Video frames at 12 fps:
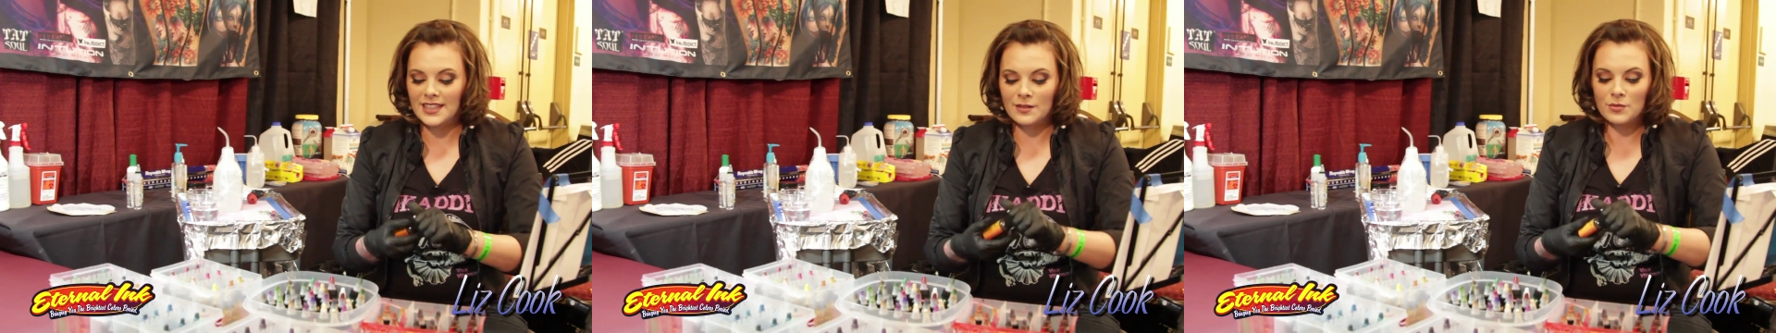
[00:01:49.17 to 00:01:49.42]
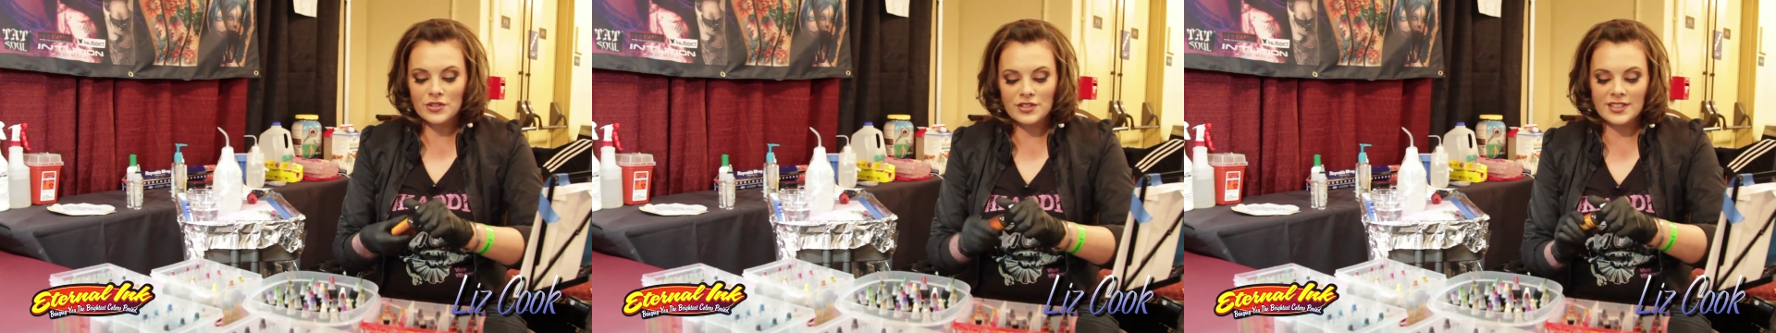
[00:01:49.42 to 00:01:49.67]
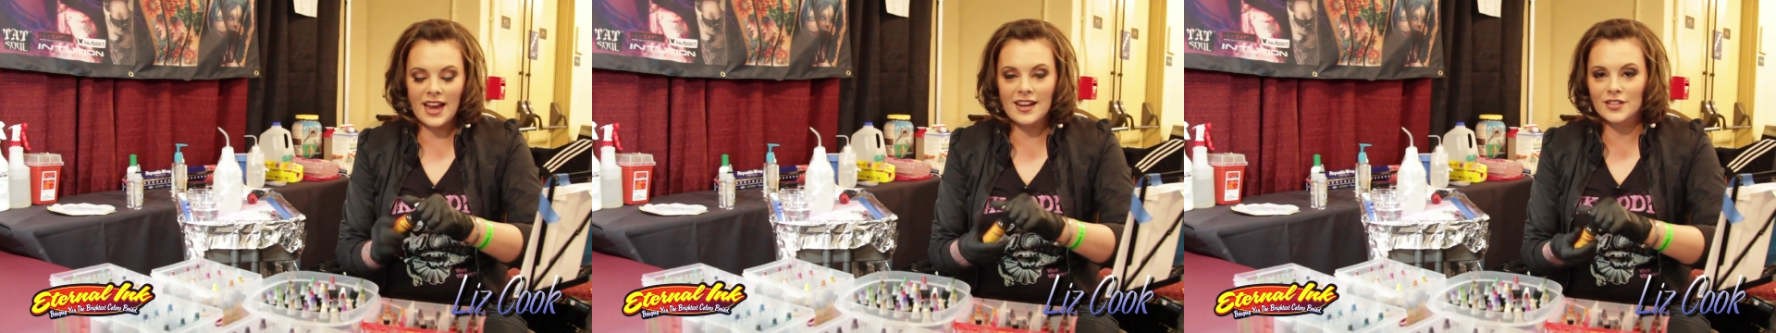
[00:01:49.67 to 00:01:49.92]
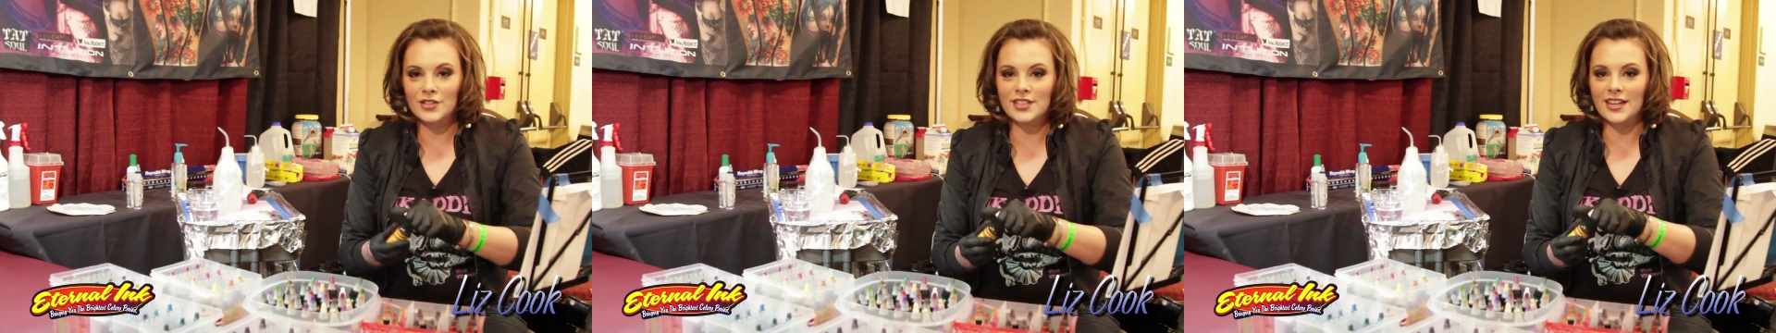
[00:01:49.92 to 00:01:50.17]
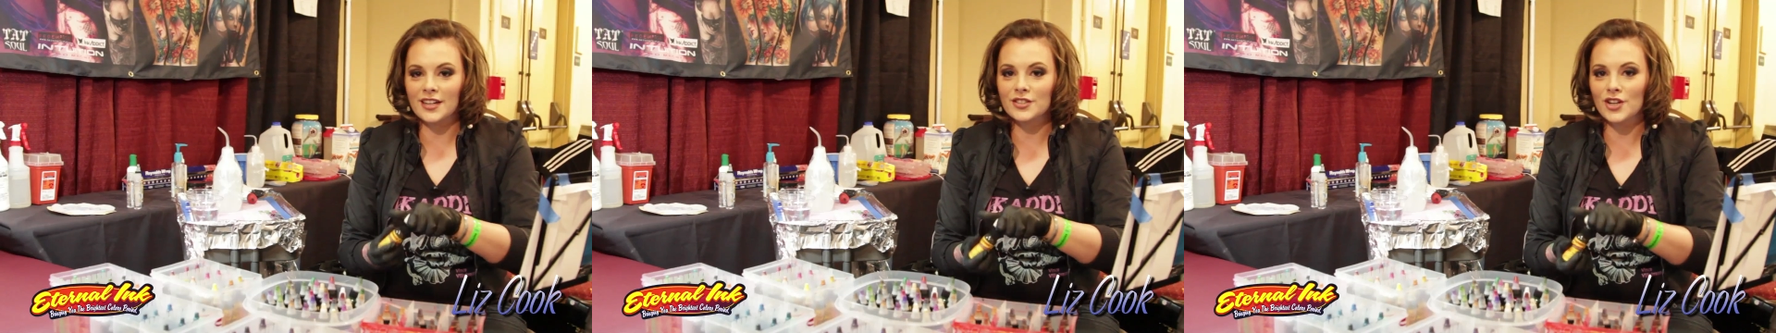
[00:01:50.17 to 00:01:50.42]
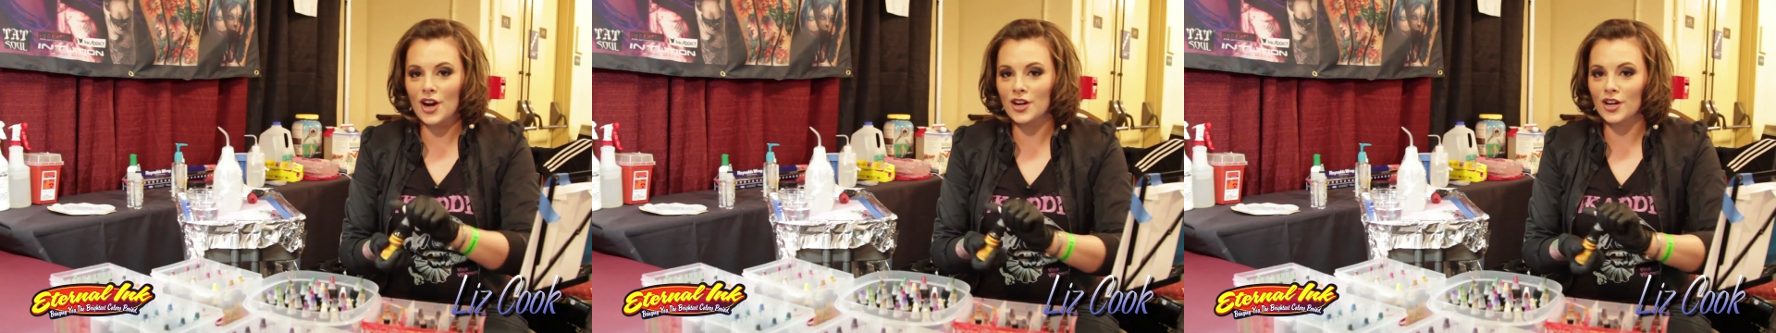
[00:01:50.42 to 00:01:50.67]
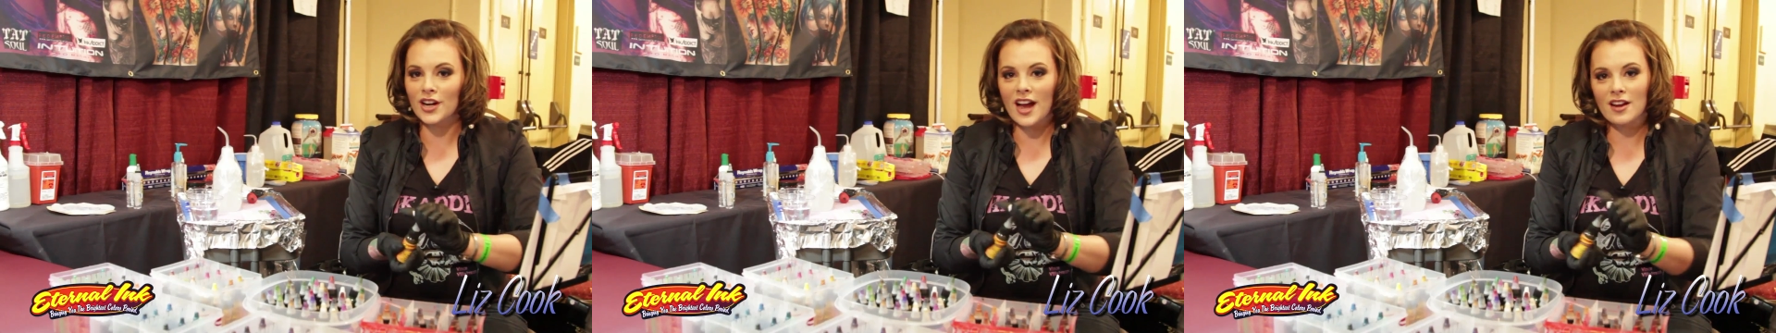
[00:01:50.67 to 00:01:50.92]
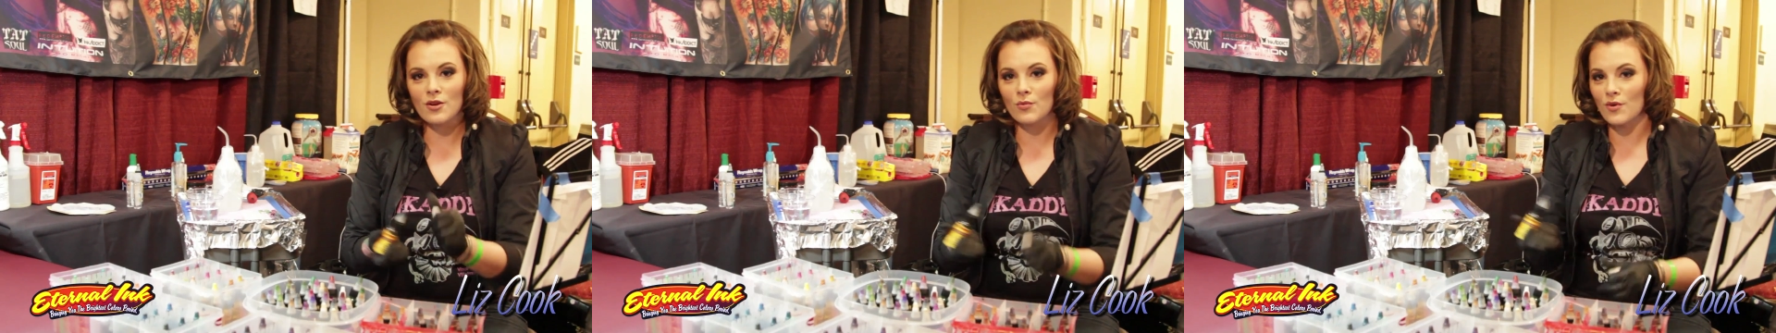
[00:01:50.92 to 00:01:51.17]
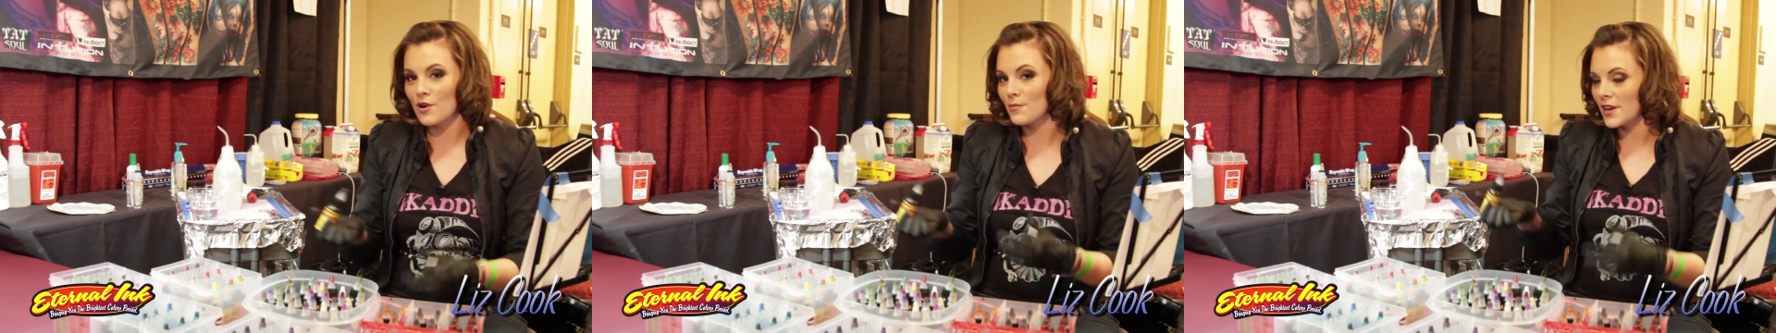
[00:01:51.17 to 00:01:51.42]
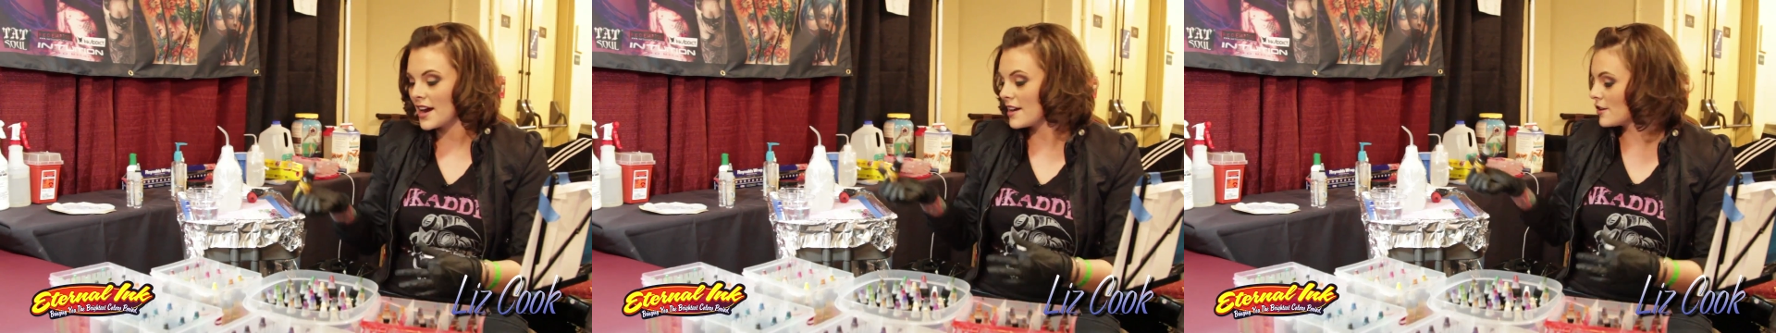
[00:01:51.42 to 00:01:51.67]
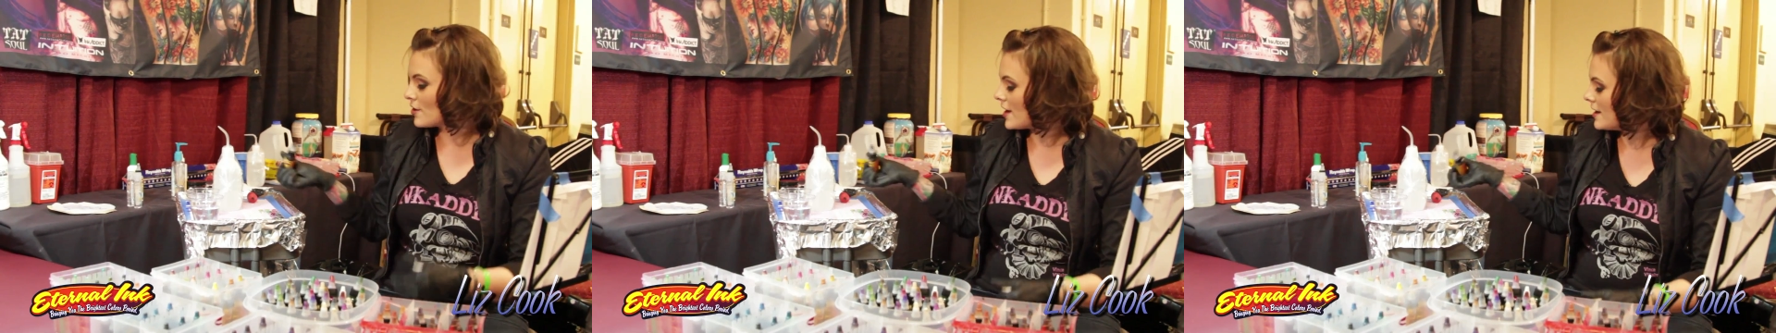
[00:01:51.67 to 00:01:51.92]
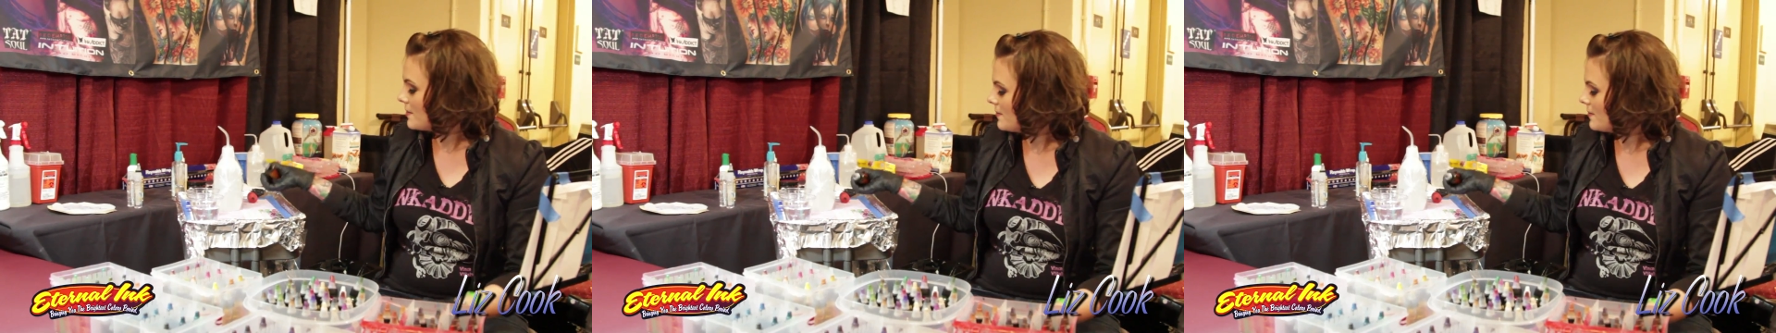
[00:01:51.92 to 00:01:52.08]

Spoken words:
which is kind of just like a darker kind of warm kind of gray.